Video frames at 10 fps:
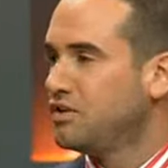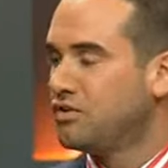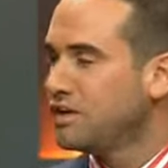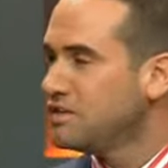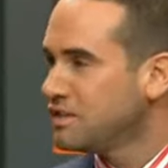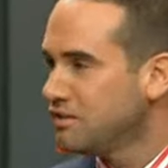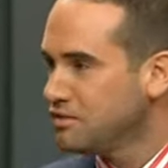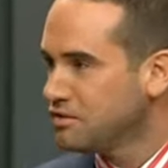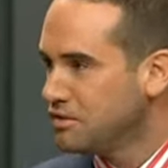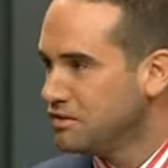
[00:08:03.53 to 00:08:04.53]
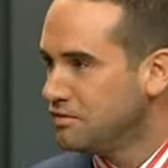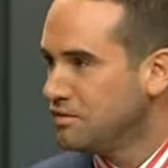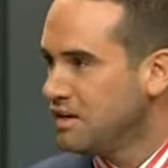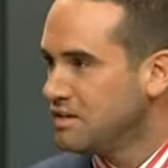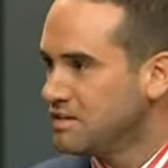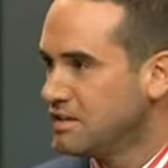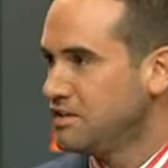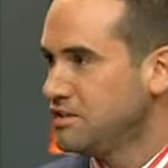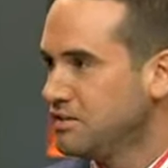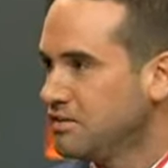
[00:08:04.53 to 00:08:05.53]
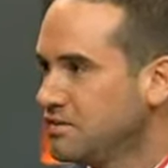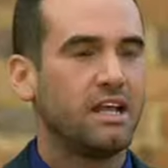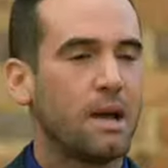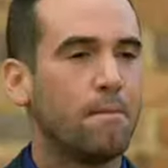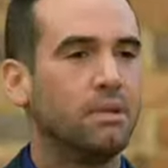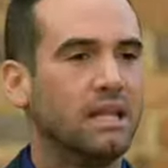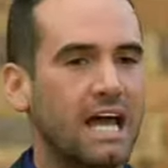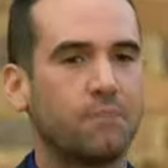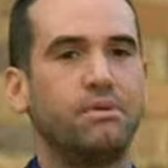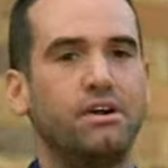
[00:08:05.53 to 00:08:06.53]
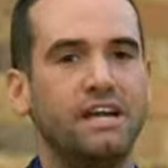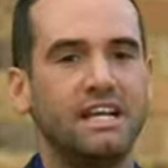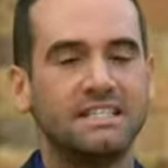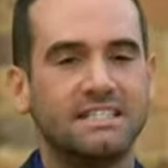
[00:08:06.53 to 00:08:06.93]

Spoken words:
Clio Bachelor of the Year competition. He doesn't